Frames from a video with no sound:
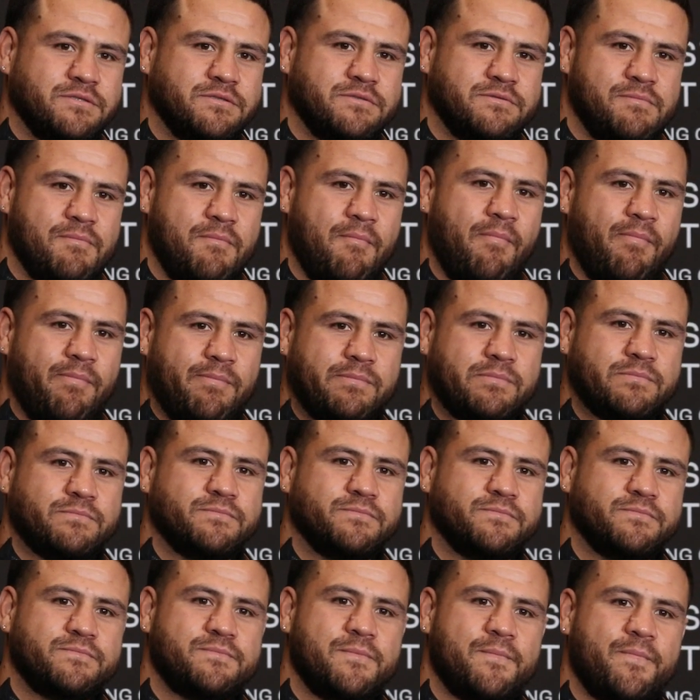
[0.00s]
Speaking of your
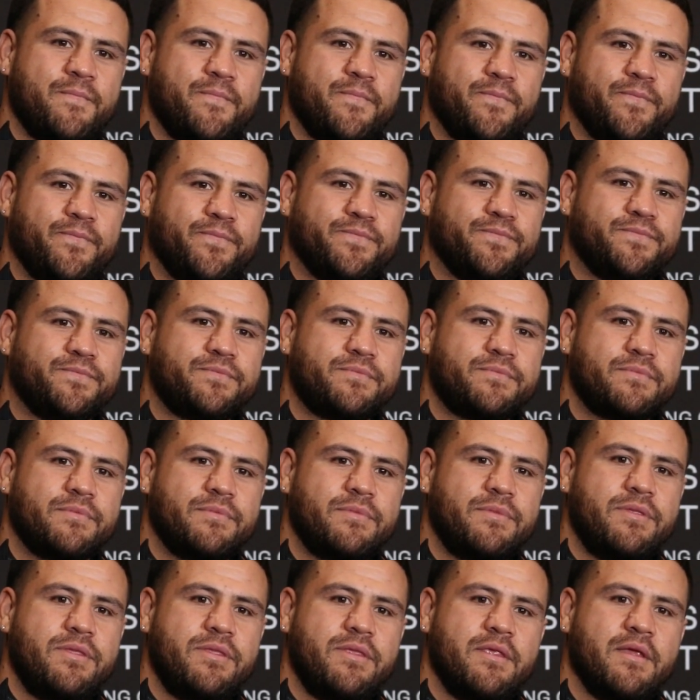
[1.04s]
son, when the
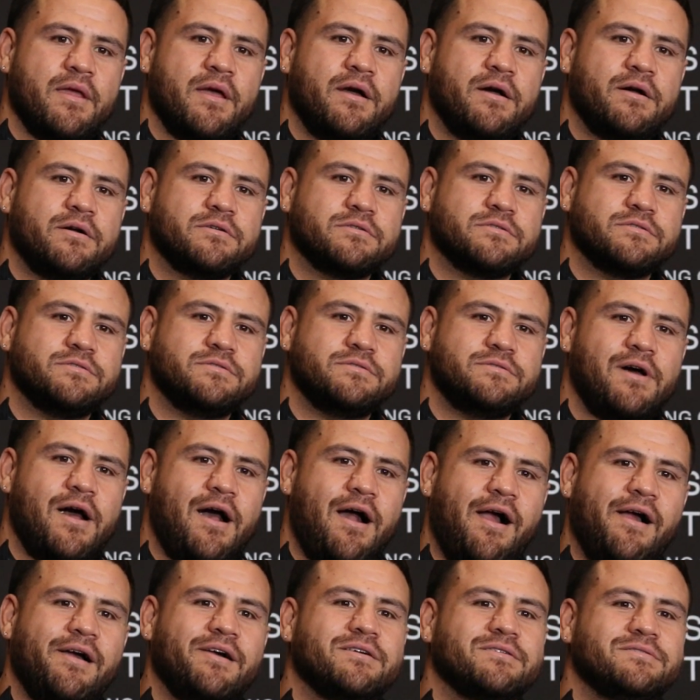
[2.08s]
WWE was here in
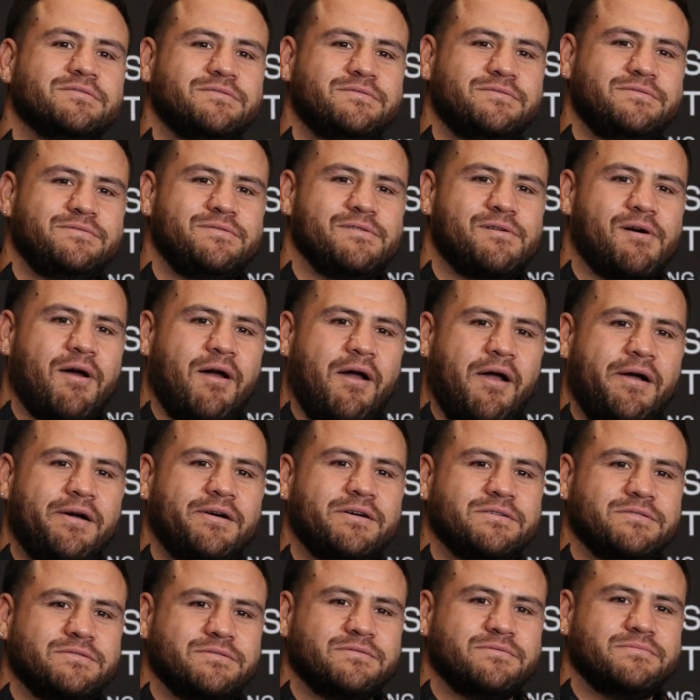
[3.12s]
Perth, you came out here
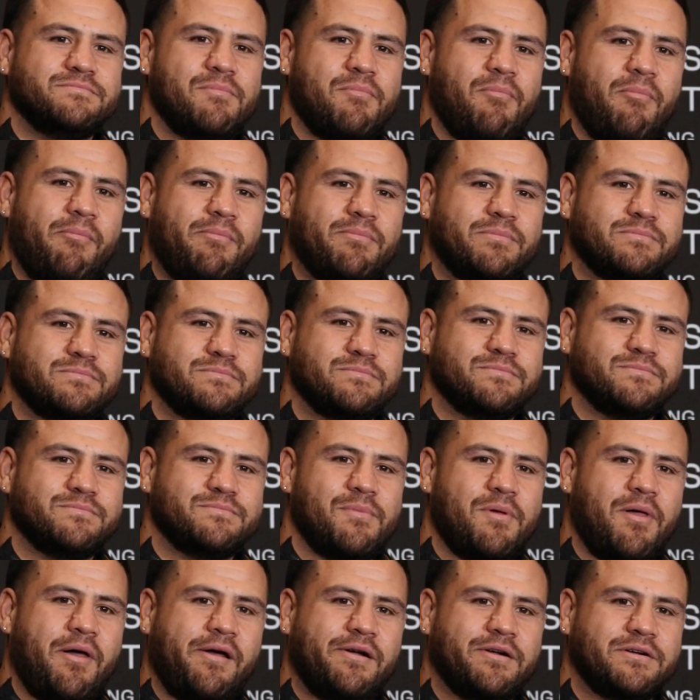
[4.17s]
and he seemed to
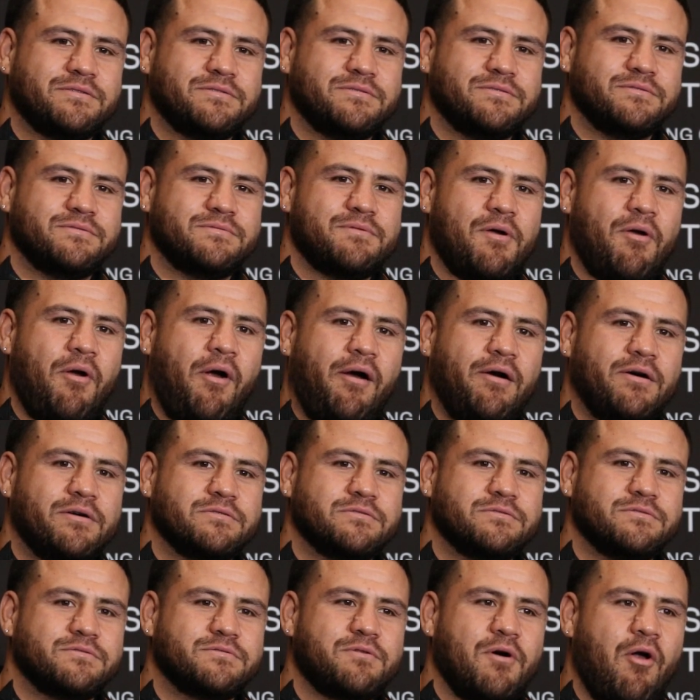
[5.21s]
love it. Is there a future for you in
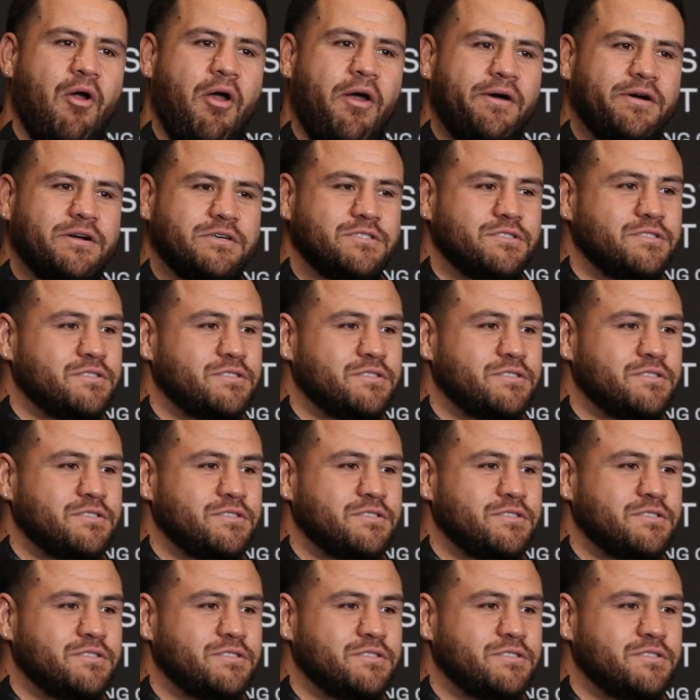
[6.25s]
the WWE?